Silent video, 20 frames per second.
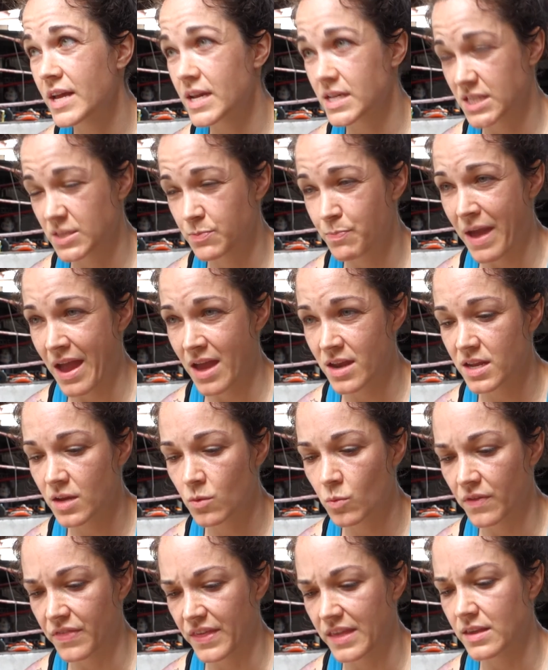
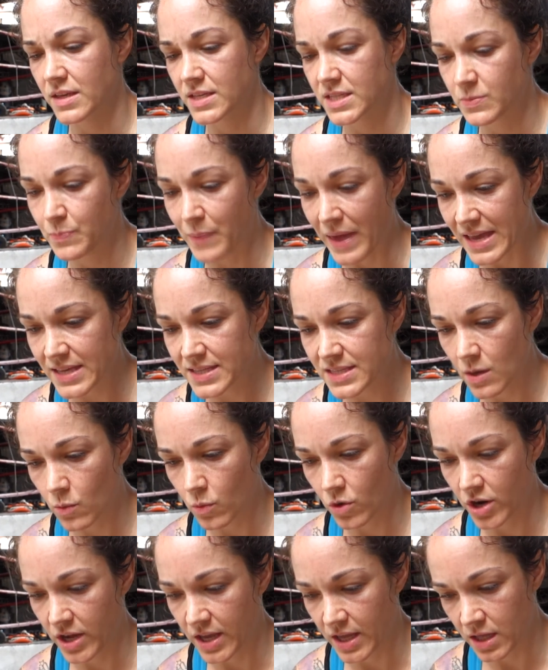expanded within the space that
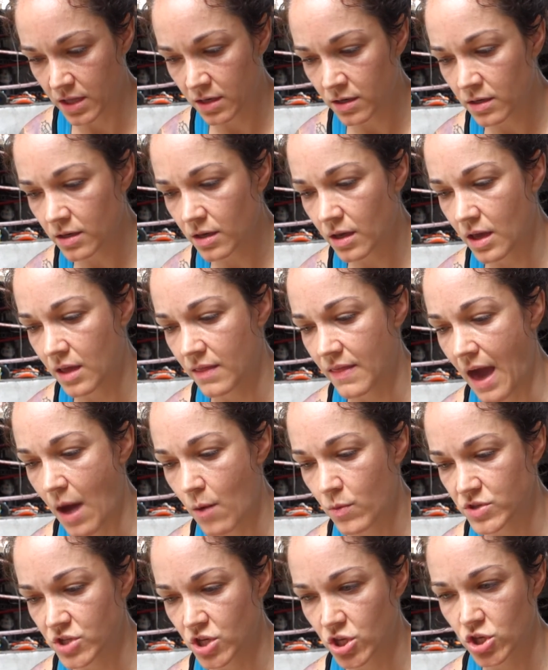we're in, and
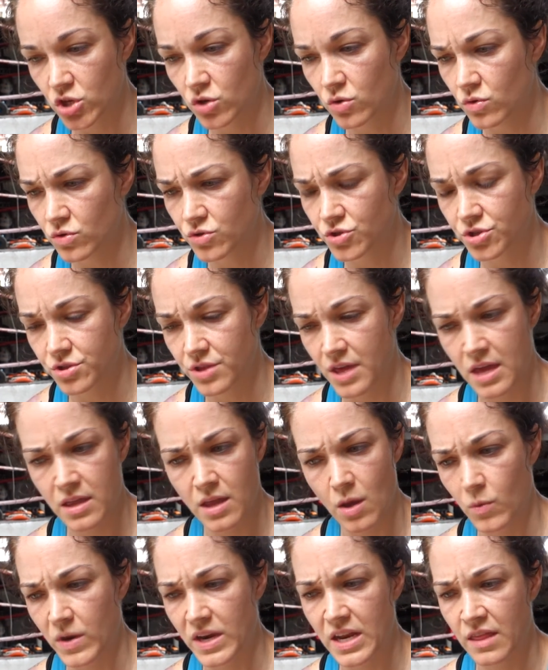that was a huge thing
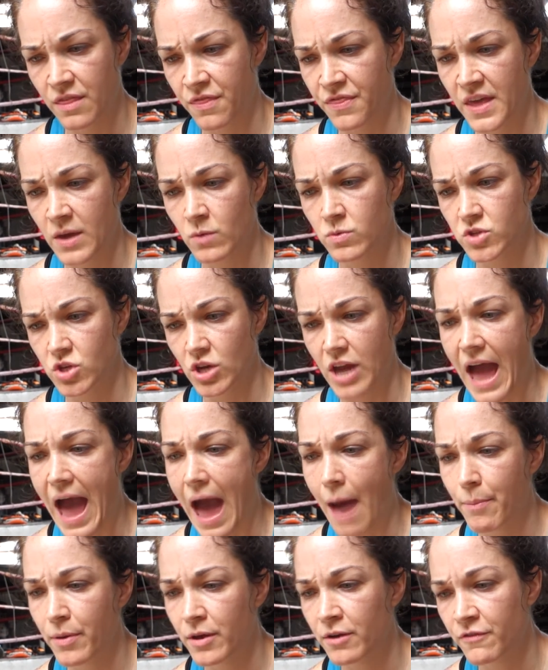that we didn't think was going to
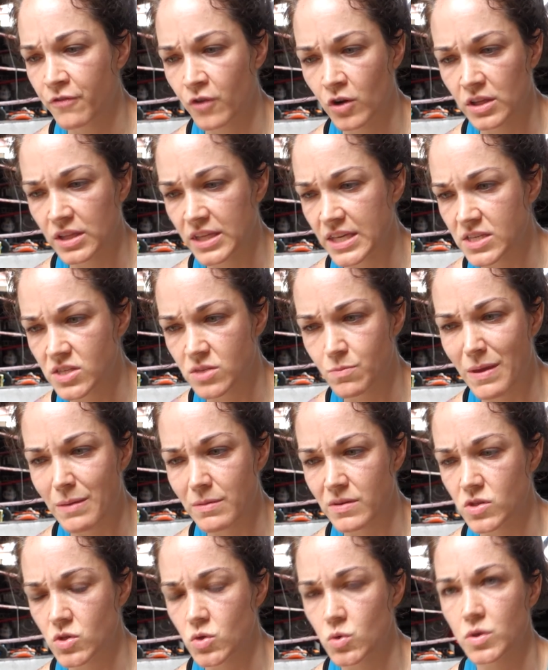happen for at least
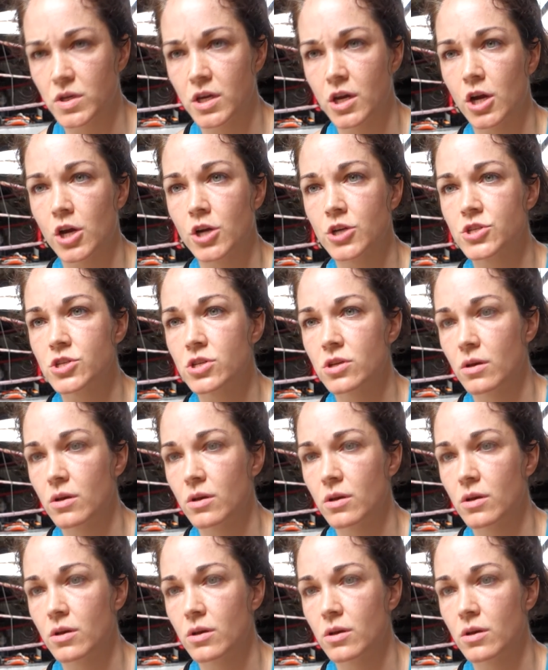maybe 2 years.